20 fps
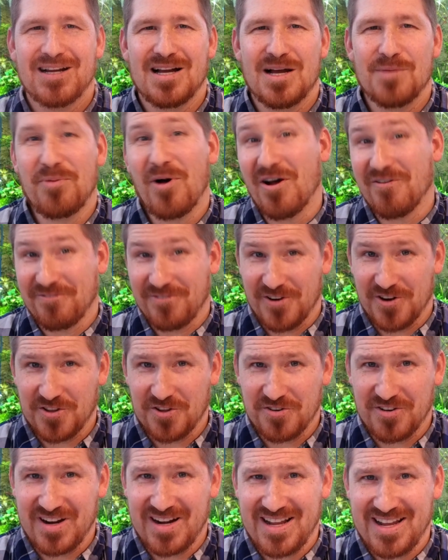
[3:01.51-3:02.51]
Upon further
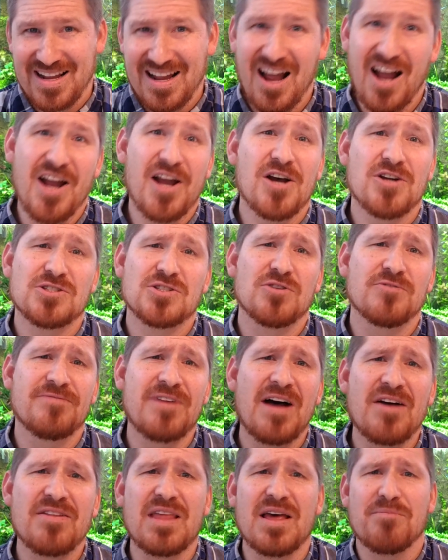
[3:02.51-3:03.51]
reading, I also
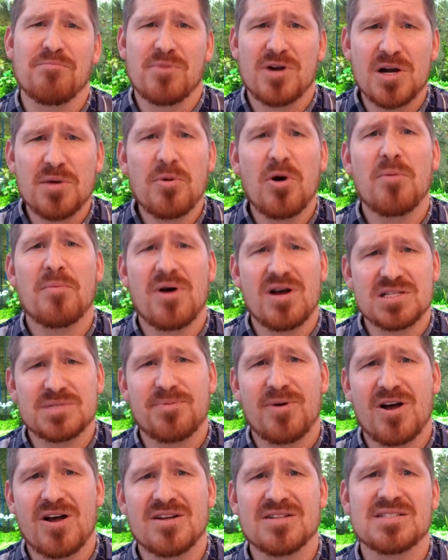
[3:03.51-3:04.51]
found that Marimo Moss
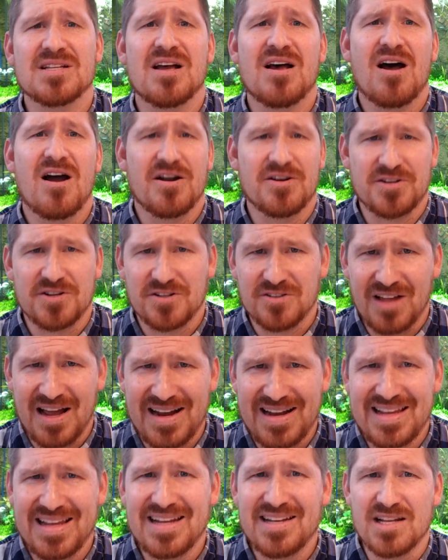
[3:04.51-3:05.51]
Balls are
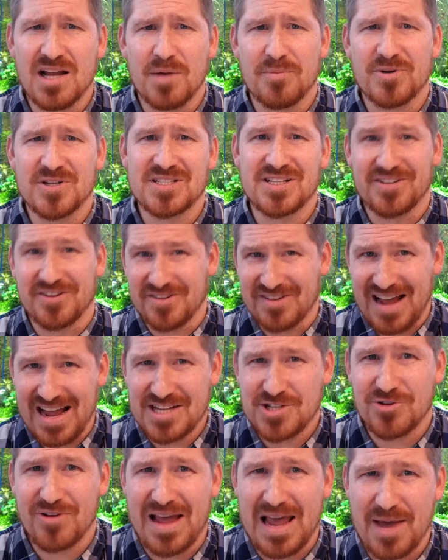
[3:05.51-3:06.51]
declining in numbers in their
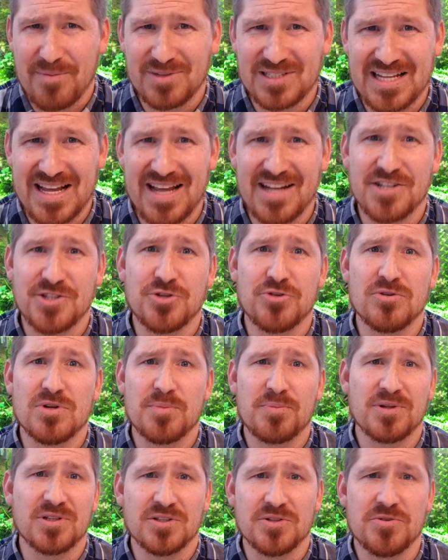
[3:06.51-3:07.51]
natural habitat due to
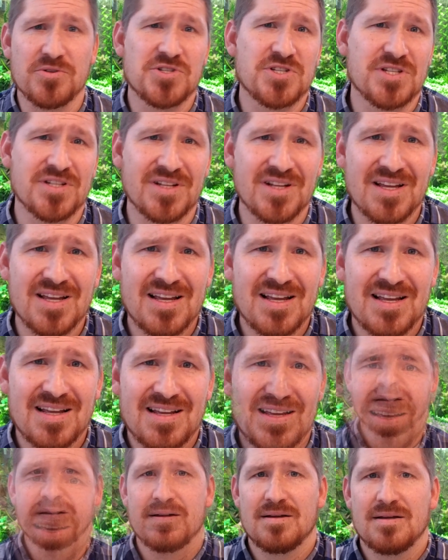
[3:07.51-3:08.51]
pollution.
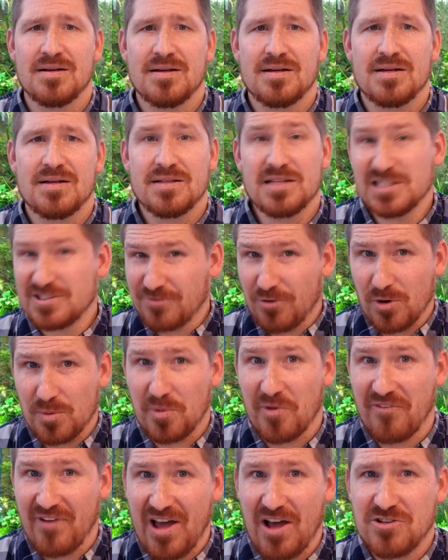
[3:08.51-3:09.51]
This form
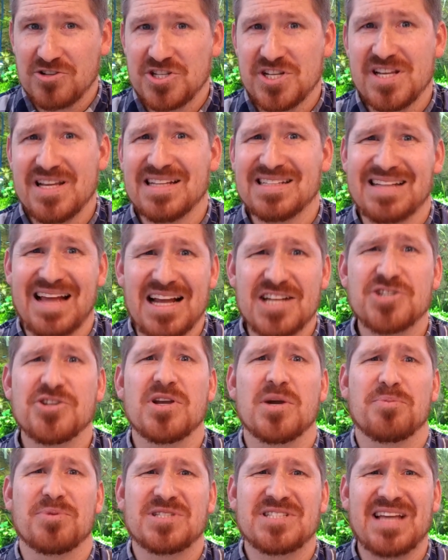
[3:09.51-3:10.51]
of algae is actually
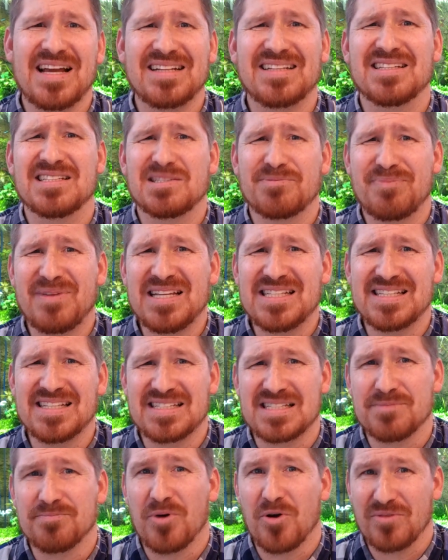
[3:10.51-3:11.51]
a protected species
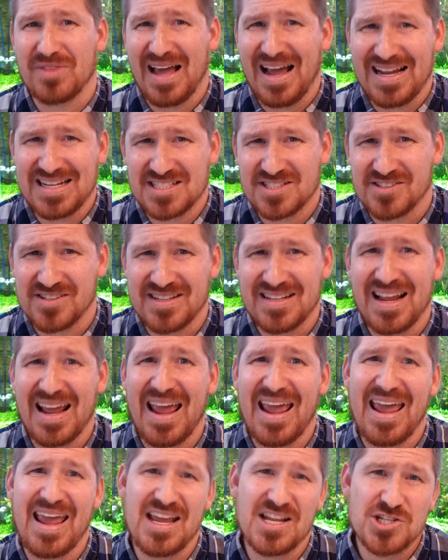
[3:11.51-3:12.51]
in both Iceland
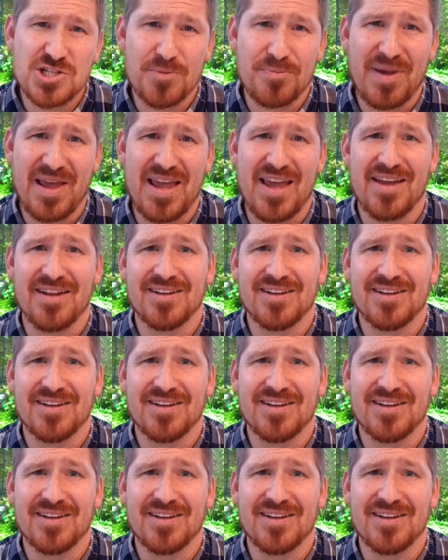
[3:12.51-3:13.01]
and Japan.